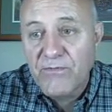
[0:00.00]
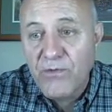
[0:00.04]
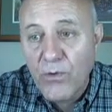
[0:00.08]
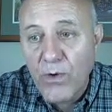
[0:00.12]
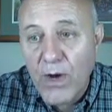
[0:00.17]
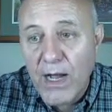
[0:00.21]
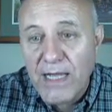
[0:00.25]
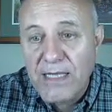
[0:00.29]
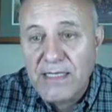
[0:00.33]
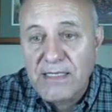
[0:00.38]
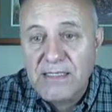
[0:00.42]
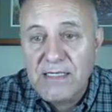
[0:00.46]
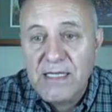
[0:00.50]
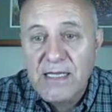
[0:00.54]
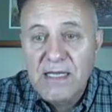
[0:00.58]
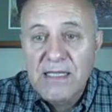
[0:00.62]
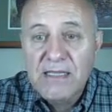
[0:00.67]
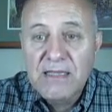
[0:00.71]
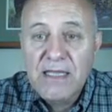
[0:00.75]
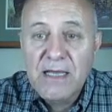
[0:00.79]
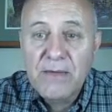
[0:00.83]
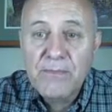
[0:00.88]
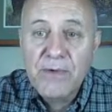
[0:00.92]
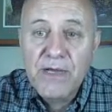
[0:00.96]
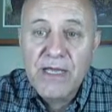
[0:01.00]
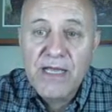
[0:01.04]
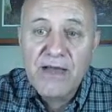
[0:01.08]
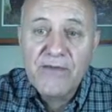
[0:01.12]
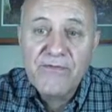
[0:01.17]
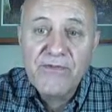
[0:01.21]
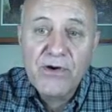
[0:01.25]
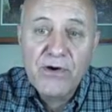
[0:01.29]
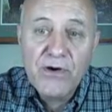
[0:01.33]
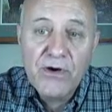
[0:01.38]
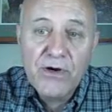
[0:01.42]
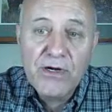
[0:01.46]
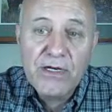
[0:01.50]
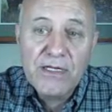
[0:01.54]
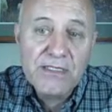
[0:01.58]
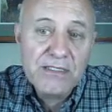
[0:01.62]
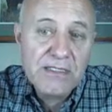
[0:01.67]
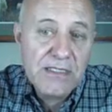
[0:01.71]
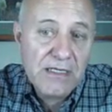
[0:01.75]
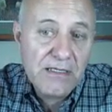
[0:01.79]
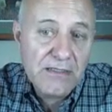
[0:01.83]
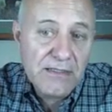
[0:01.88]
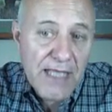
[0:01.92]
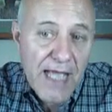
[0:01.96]
voice than we have heard
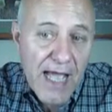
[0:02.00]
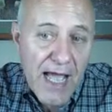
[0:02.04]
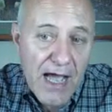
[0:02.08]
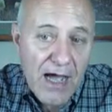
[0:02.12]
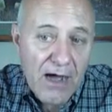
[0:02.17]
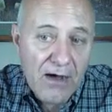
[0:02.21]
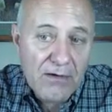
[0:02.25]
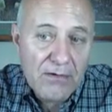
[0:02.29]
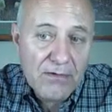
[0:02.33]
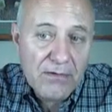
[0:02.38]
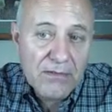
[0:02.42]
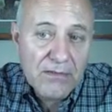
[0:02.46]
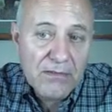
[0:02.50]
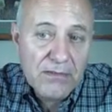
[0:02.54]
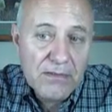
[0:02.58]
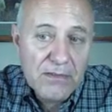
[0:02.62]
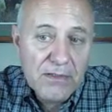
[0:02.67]
until now.